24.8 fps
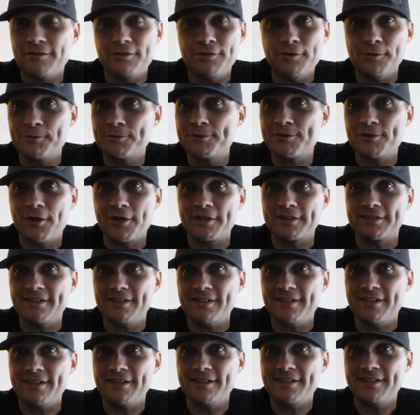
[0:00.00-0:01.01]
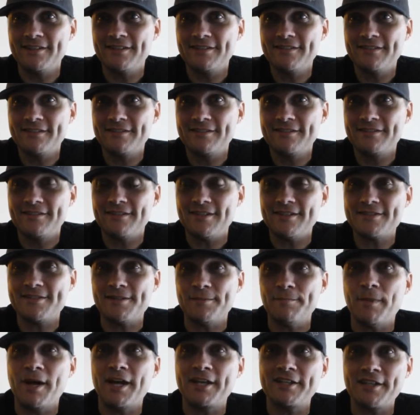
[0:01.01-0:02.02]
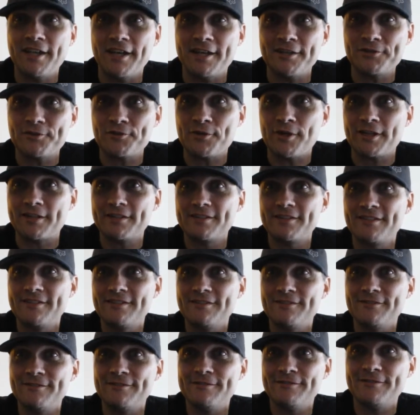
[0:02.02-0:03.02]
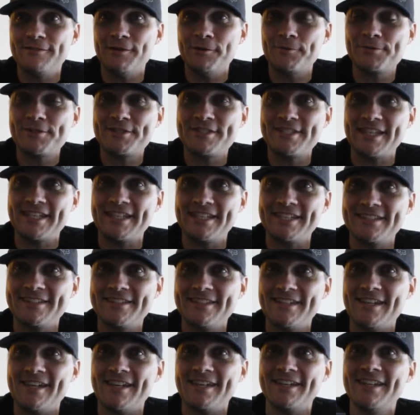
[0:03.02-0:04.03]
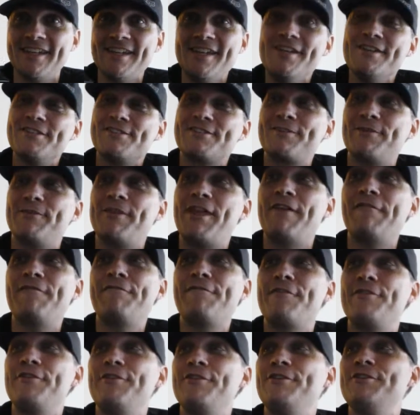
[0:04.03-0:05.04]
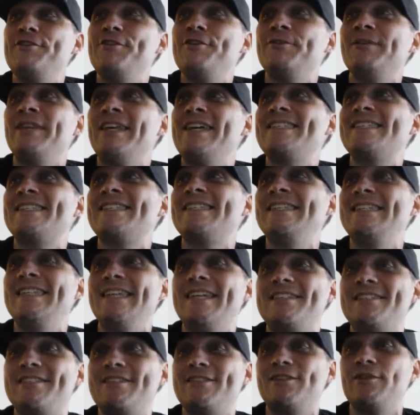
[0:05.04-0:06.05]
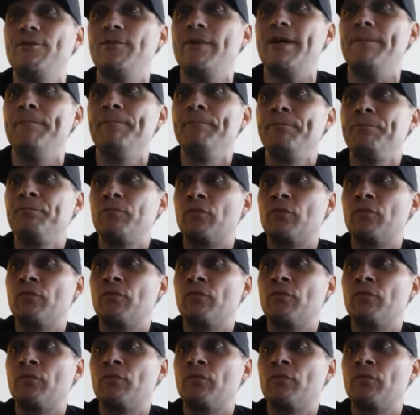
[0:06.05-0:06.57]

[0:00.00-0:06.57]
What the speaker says: No song today. That's in my contract. No singing today. So without further ado, let's get to it.